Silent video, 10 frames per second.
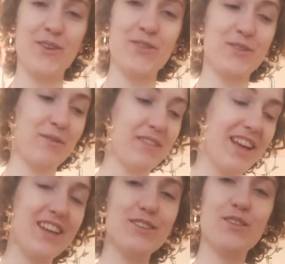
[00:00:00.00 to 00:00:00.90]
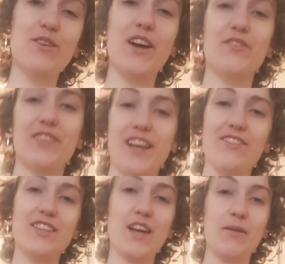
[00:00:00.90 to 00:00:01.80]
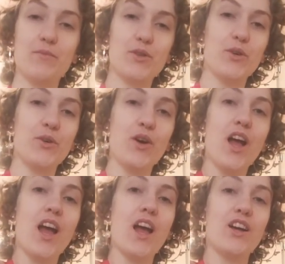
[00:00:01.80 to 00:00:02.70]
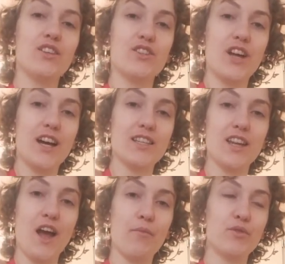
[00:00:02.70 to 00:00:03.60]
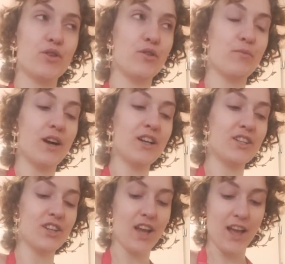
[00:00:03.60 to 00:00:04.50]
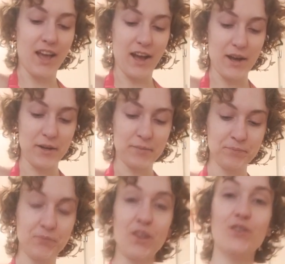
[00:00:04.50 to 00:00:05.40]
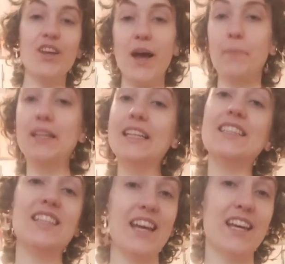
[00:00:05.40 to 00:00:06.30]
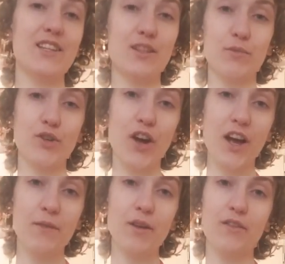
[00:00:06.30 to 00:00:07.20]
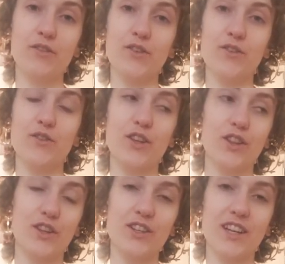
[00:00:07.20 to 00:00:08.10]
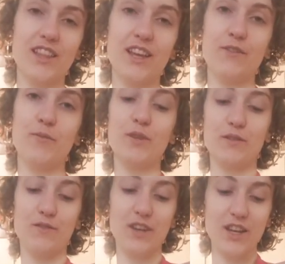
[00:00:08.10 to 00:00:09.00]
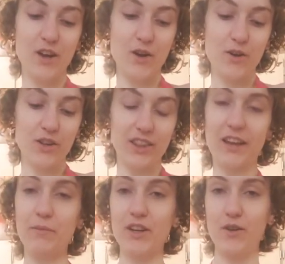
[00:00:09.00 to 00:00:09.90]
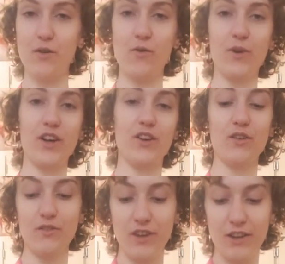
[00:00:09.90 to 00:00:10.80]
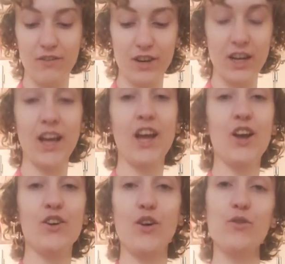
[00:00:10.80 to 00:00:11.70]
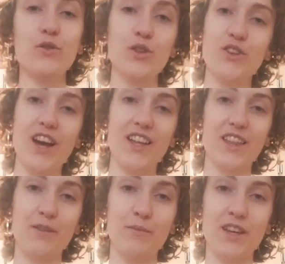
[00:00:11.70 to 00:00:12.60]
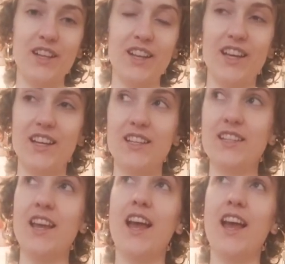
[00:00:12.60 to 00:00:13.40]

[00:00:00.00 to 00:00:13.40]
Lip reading: go do something else, so I don't really have the time to jazz it up too much. So yeah, please like and subscribe if you learned anything from this video. Let me know what your favorite go-to healthy meal is,